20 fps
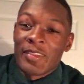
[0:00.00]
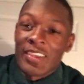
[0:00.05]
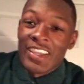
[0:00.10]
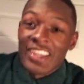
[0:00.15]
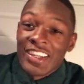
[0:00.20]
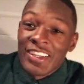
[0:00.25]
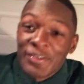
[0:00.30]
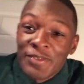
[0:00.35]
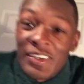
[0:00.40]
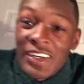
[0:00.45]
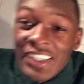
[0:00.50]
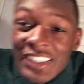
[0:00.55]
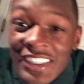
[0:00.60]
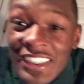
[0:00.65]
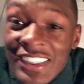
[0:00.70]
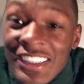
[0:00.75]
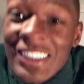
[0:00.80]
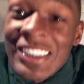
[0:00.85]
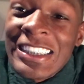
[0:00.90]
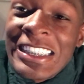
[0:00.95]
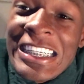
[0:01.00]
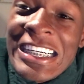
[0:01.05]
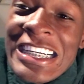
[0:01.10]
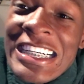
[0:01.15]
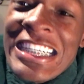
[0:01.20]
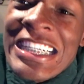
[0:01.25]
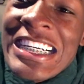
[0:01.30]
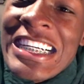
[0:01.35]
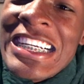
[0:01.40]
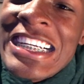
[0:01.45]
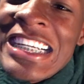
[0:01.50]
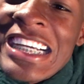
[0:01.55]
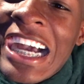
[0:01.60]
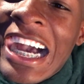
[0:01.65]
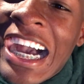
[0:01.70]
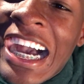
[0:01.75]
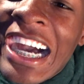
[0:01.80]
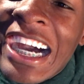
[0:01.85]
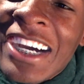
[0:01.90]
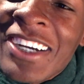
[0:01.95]
And if y'all didn't know,
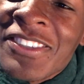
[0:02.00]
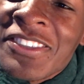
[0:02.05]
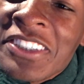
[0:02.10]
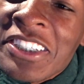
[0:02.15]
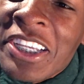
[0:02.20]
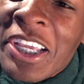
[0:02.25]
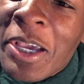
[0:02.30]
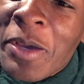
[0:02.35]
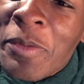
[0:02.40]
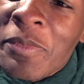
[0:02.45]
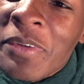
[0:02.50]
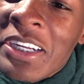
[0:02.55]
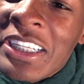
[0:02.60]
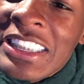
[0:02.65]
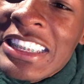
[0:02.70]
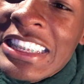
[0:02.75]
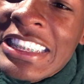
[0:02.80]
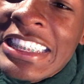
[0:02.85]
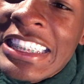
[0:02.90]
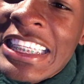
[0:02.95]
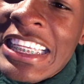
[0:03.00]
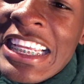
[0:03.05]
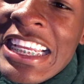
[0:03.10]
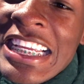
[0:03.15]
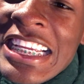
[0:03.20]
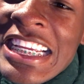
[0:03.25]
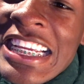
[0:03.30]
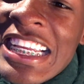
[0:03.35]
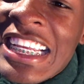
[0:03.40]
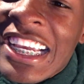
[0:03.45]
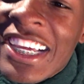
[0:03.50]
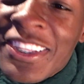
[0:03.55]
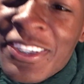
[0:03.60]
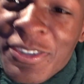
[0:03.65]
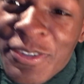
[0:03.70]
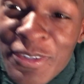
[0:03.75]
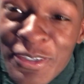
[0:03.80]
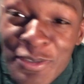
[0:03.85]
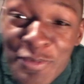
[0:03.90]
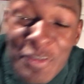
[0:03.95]
I went and got braces. Got the
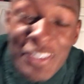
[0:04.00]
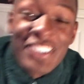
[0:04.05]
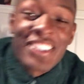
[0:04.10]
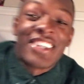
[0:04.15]
Christmas